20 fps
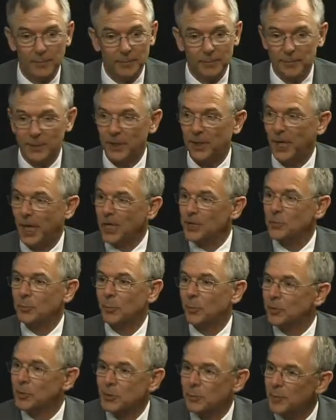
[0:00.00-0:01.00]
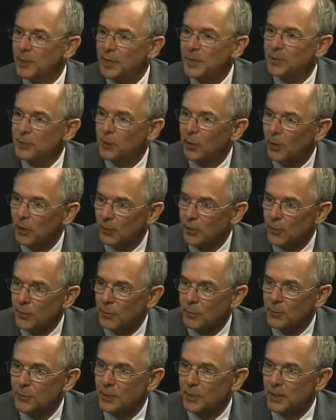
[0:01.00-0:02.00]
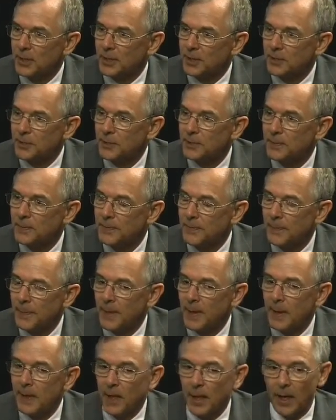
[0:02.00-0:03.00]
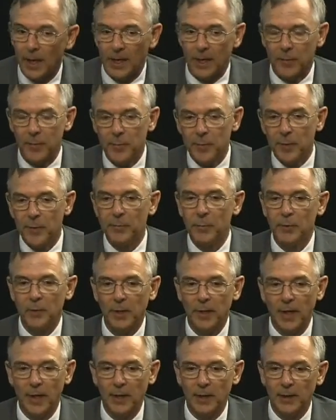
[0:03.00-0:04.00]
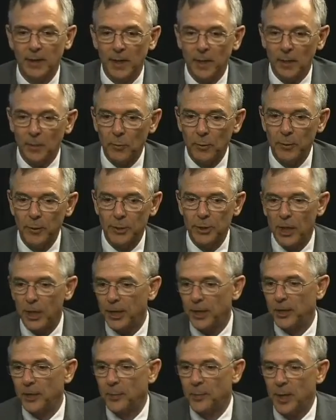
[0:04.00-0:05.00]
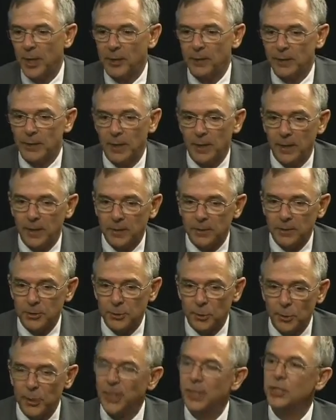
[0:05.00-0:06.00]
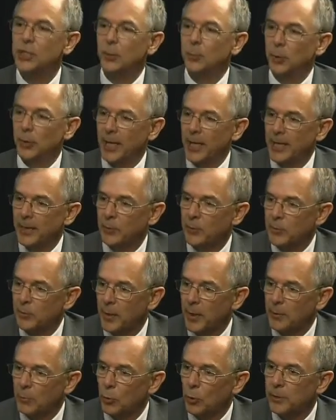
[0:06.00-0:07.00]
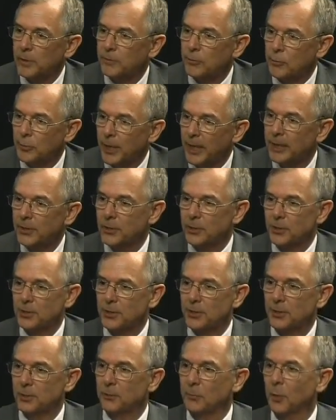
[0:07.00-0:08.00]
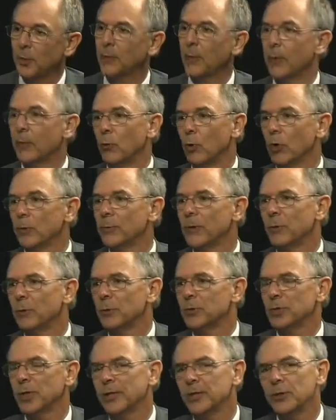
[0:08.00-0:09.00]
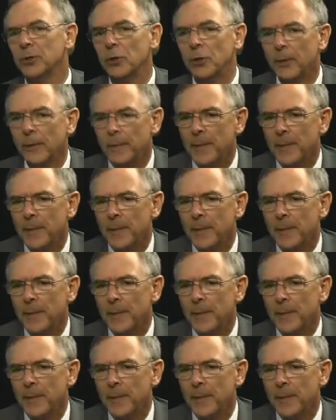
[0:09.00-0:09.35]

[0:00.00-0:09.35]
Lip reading: The gospel speaks to all of those things. I remember we were talking about strategic planning with my board of directors, and one of my board members said, you know,